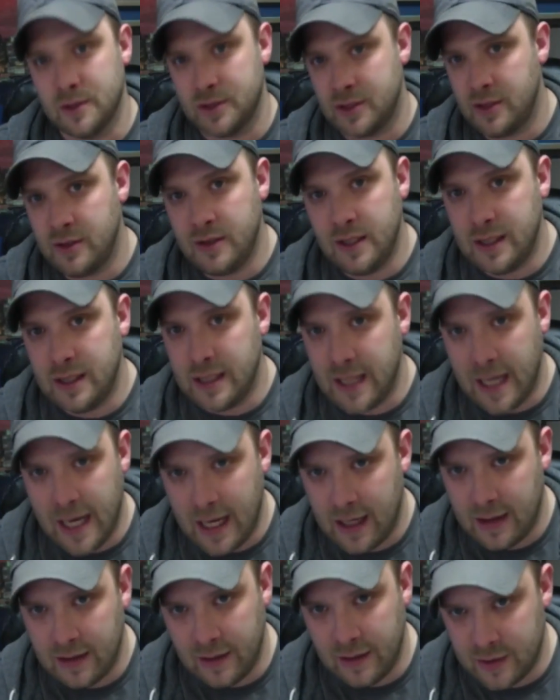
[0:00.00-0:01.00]
So you need to
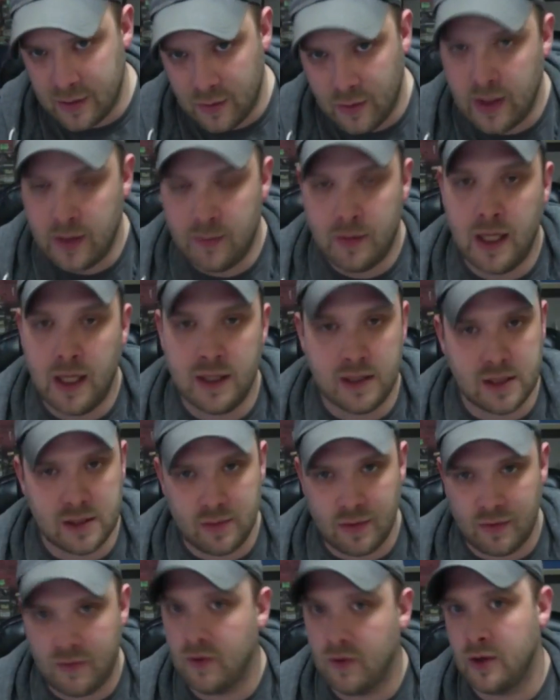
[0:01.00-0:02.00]
add like 20 pages
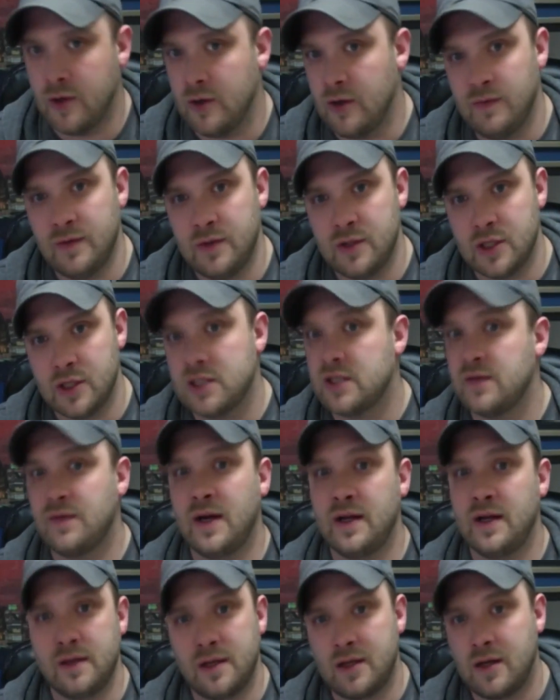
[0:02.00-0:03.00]
before you're even
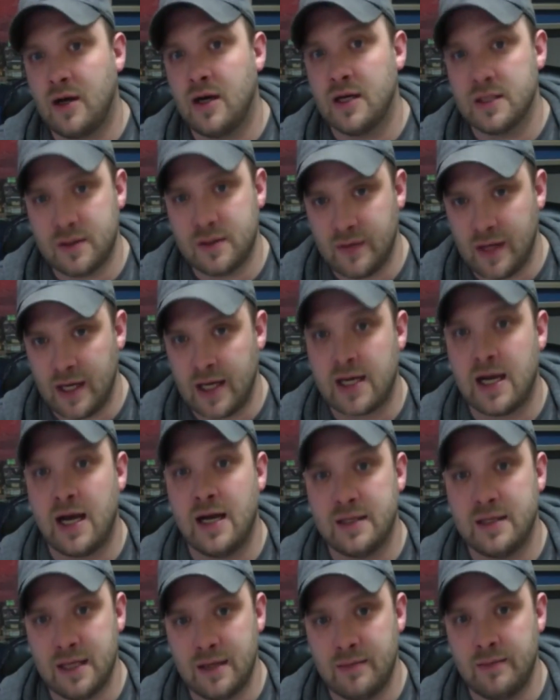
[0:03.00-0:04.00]
justifying the cost of that
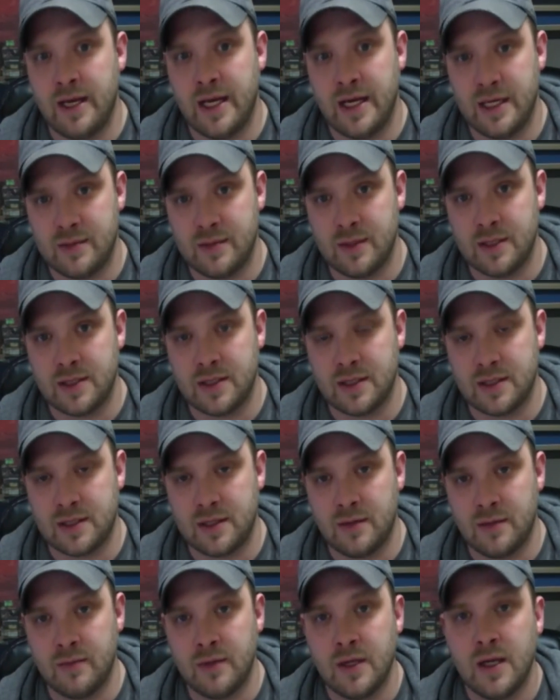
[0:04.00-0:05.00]
content management
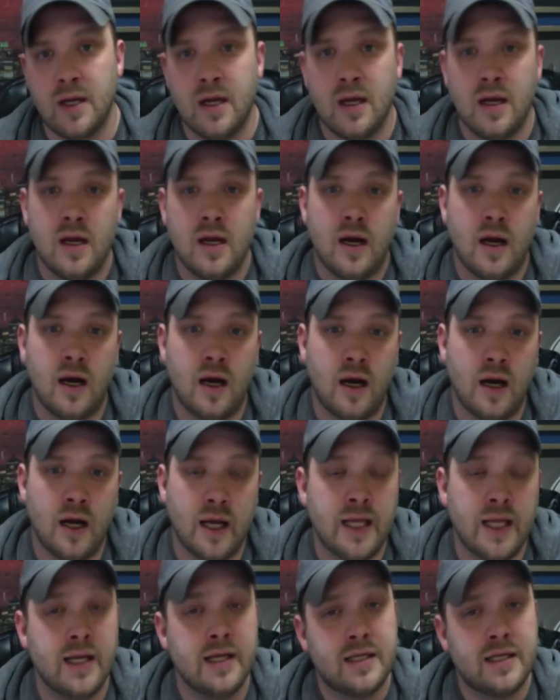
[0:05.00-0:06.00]
system.
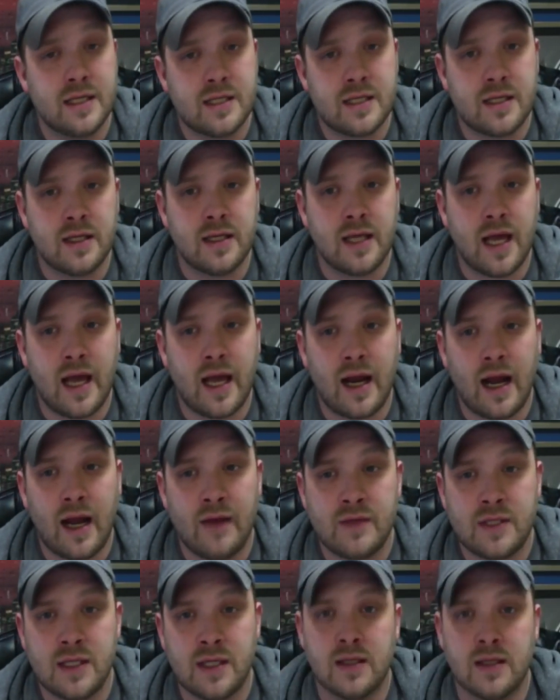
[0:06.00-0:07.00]
In addition to that,
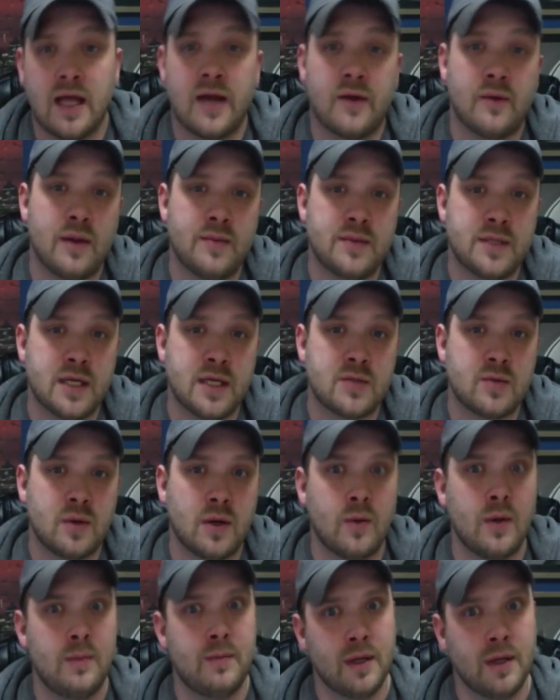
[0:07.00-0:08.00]
I've seen a lot of websites
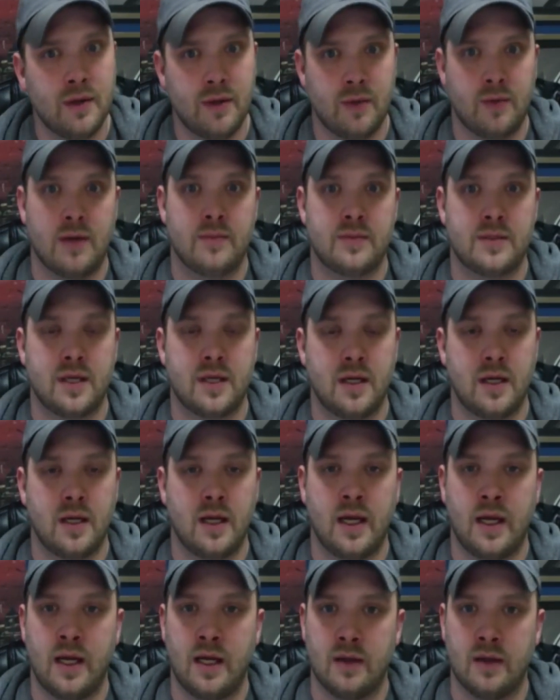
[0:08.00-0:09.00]
where we build the website
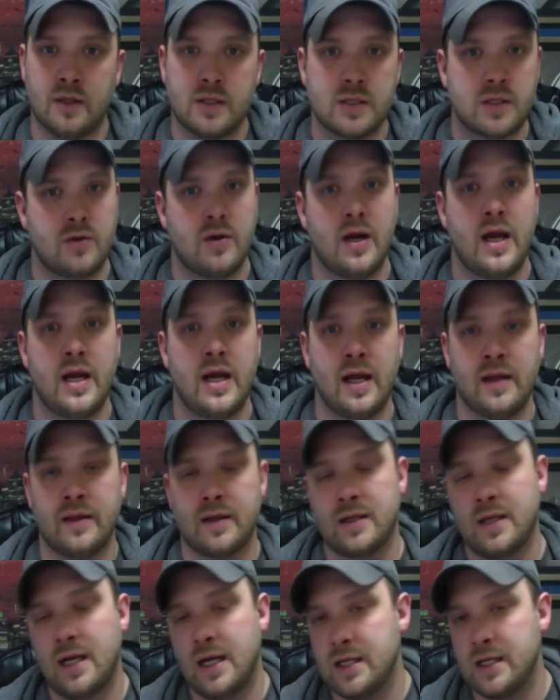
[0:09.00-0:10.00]
and it looks great and the
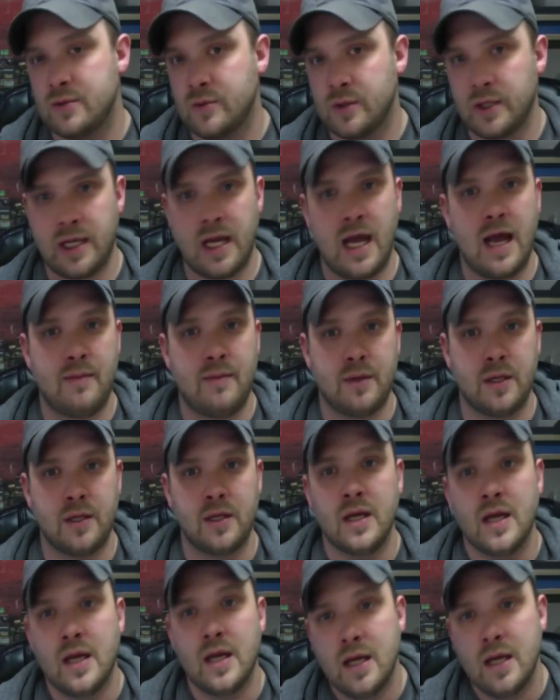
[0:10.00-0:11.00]
client's really happy.
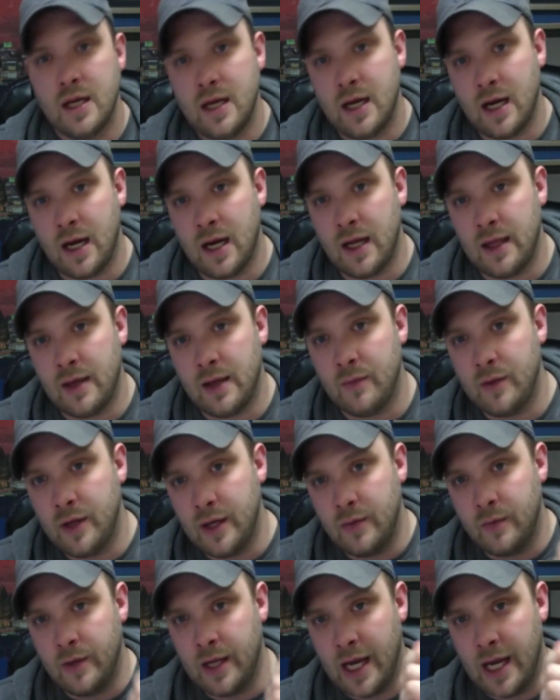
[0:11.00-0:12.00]
And then
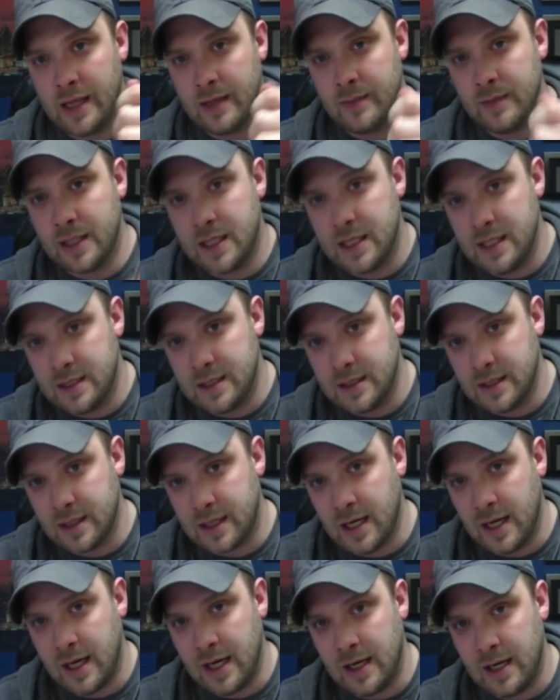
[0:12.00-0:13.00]
we hand them the keys to the
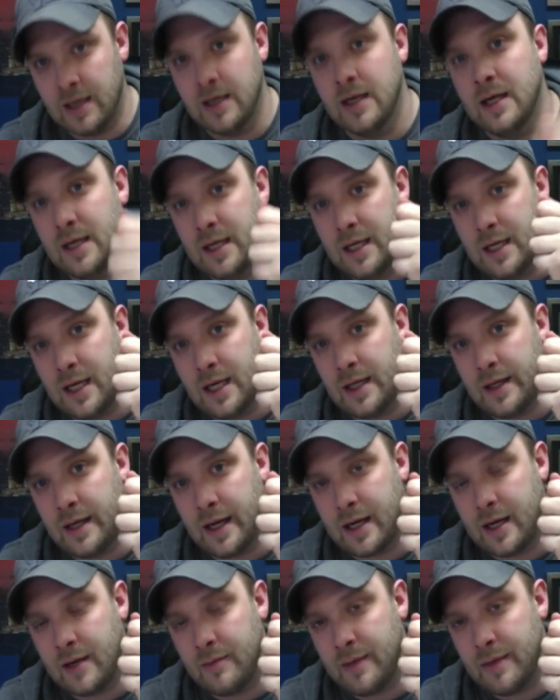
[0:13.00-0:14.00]
car. And then
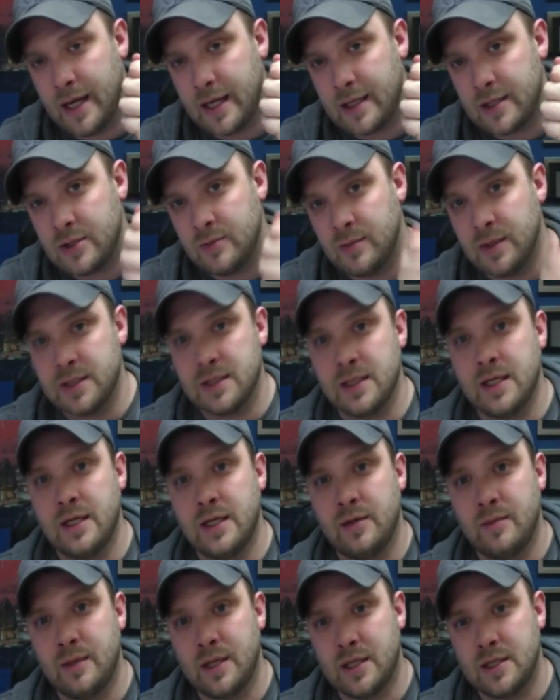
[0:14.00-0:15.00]
I come back 2 months
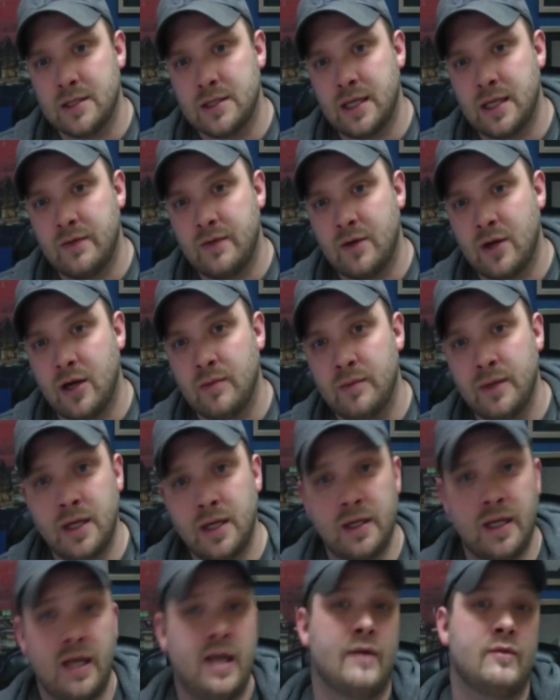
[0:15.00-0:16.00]
later because they've called me
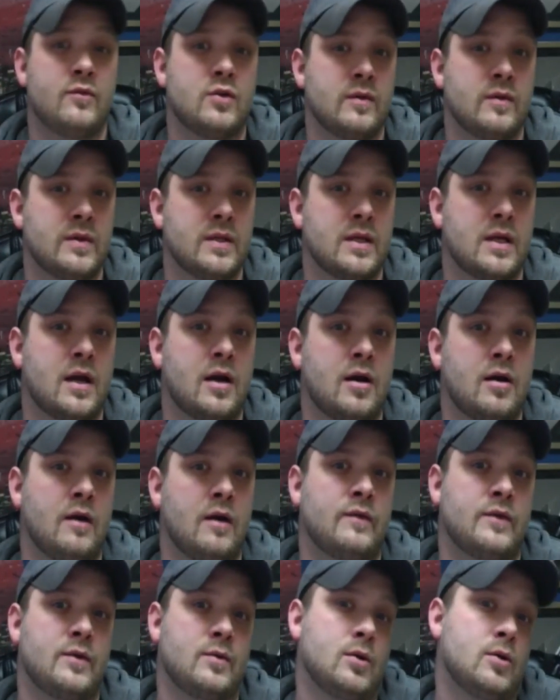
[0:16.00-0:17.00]
and they have driven the car
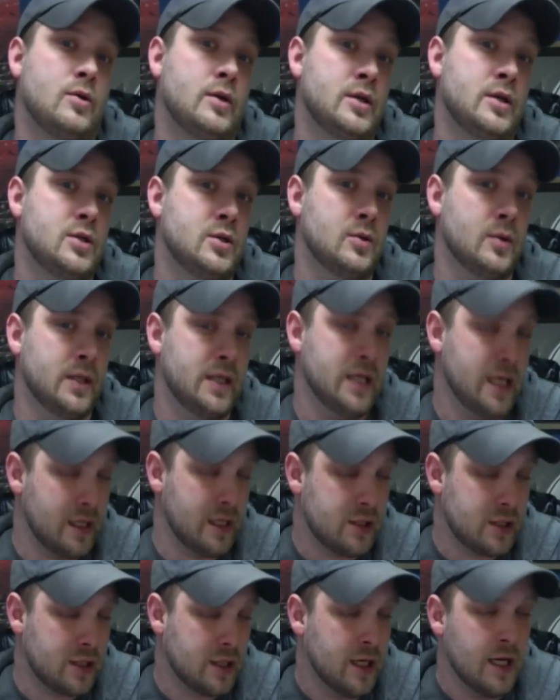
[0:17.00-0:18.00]
off the road into a
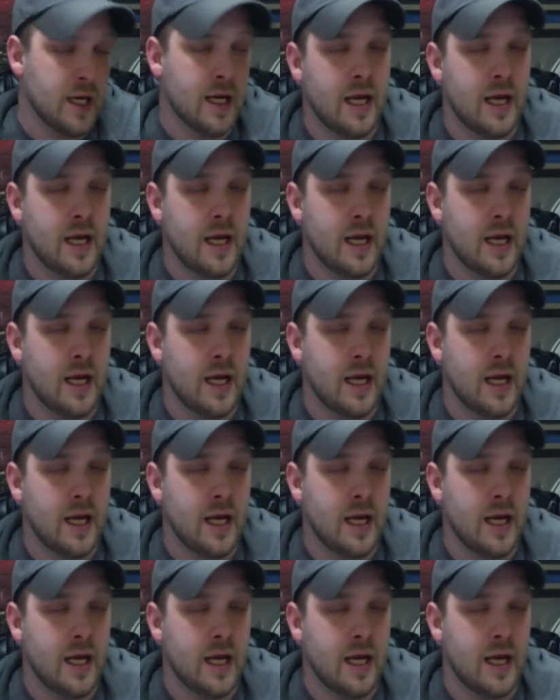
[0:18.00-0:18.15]
ditch.